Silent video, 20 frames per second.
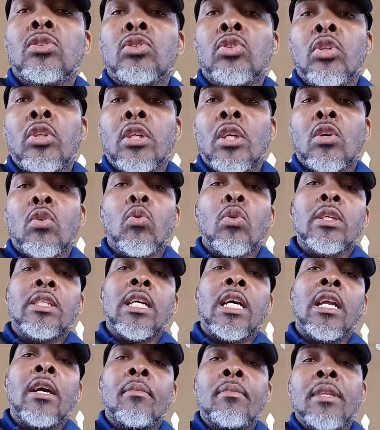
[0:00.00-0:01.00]
during the
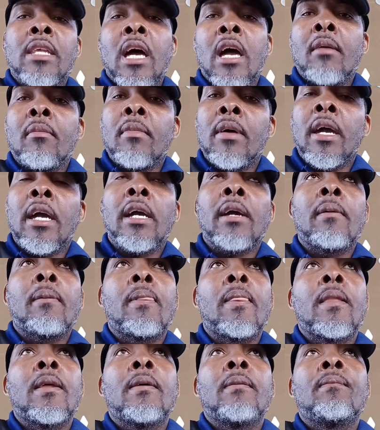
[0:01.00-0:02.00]
course of them time, be,
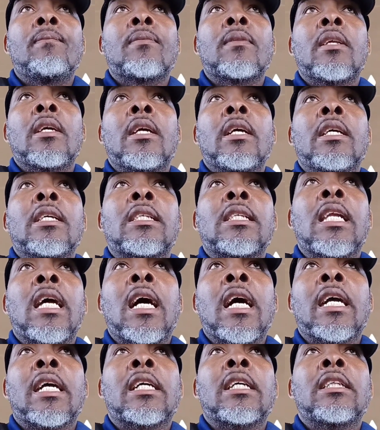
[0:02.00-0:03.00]
it's
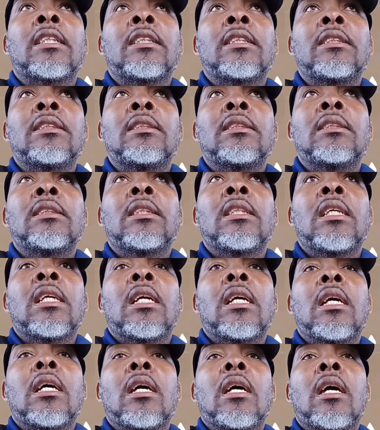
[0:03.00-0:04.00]
like
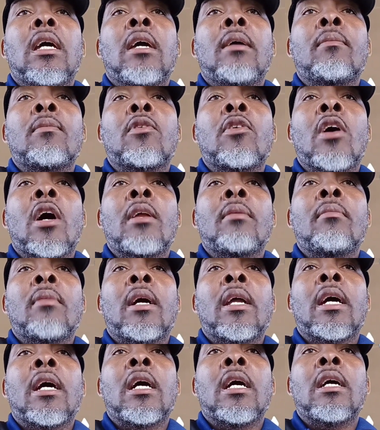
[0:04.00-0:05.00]
him
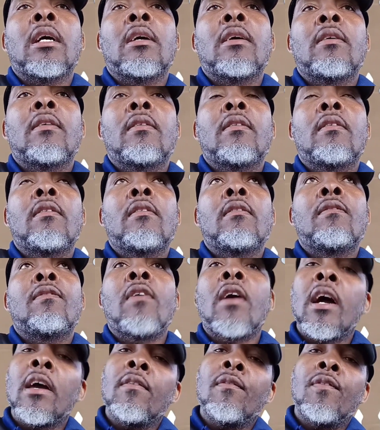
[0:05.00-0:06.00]
grandmother
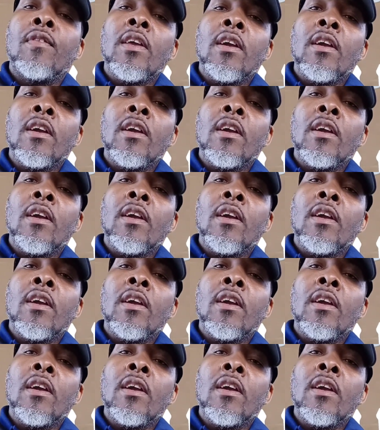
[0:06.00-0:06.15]
find